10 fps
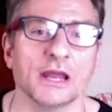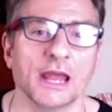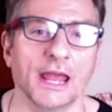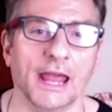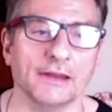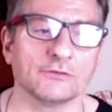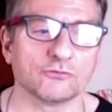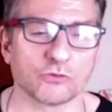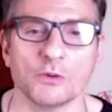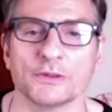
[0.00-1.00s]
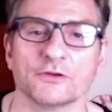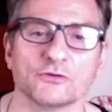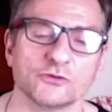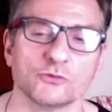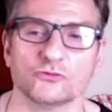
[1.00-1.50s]
and growing their
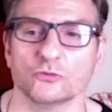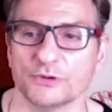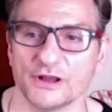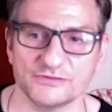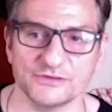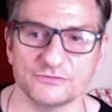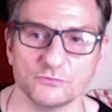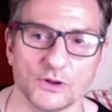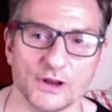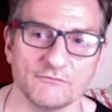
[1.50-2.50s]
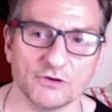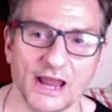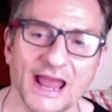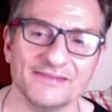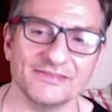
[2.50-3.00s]
social presence and whatever,
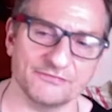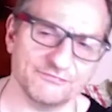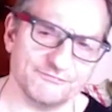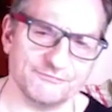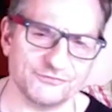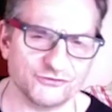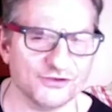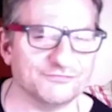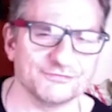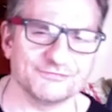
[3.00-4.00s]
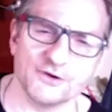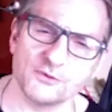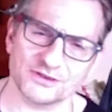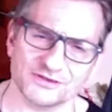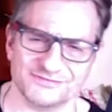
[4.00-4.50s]
and the shift of
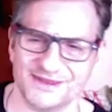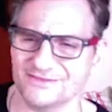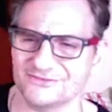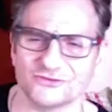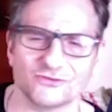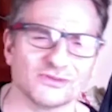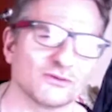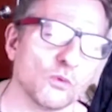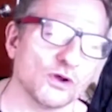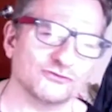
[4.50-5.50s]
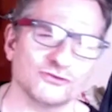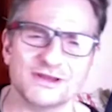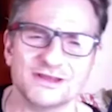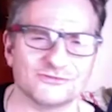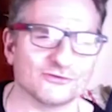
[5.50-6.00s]
focus tends to go like, what's your
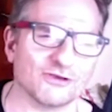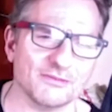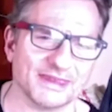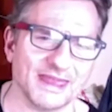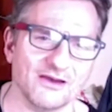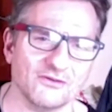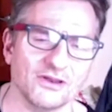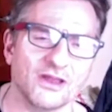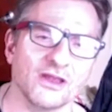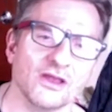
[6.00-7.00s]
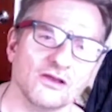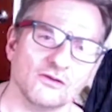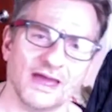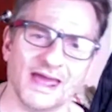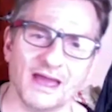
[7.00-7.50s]
Instagram account?
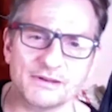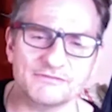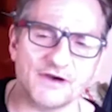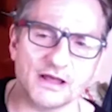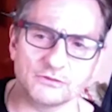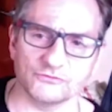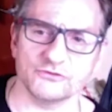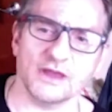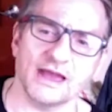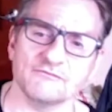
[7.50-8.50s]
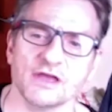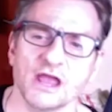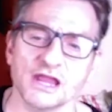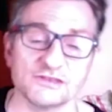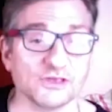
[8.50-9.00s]
How many followers do you have?
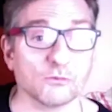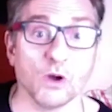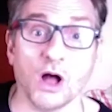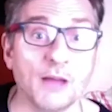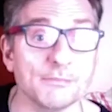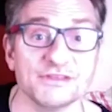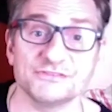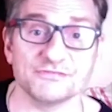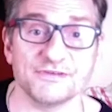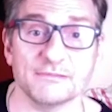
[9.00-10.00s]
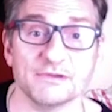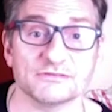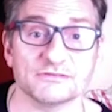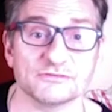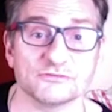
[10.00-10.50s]
It's like, well, I'm Insta
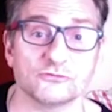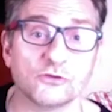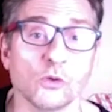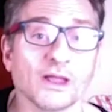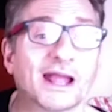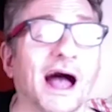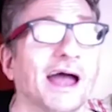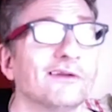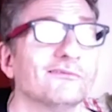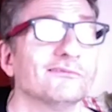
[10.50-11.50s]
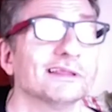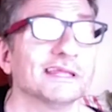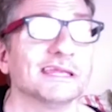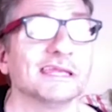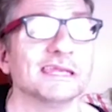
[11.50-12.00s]
famous, so like I don't
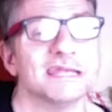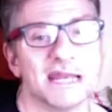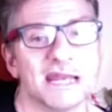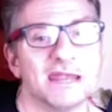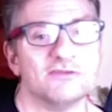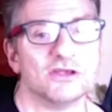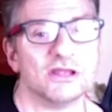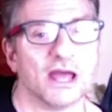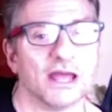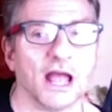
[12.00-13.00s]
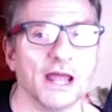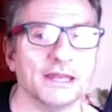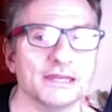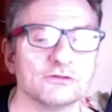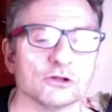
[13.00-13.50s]
really need an agent. I kind of
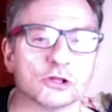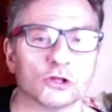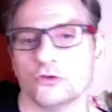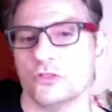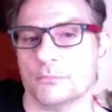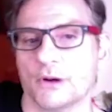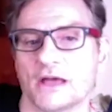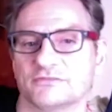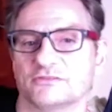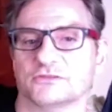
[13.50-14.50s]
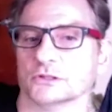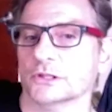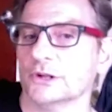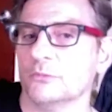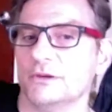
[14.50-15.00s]
need to learn the process a
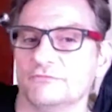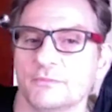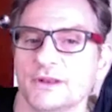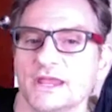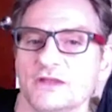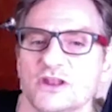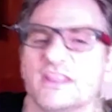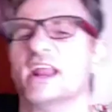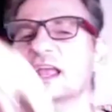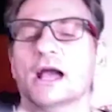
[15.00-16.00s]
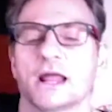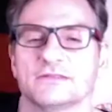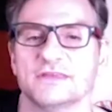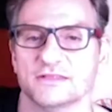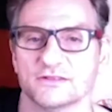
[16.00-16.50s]
little bit from an agent, and then I can kind of
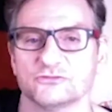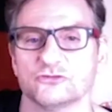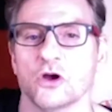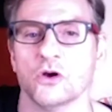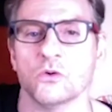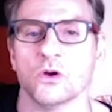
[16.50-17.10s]
take this show